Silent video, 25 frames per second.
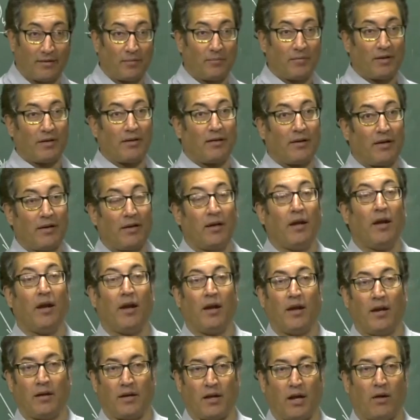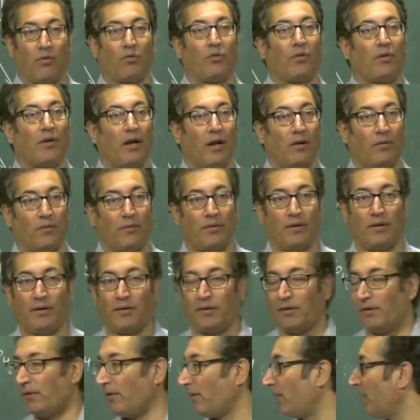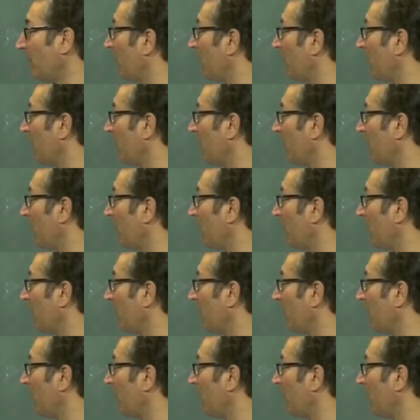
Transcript: metal ion, and how to calculate it.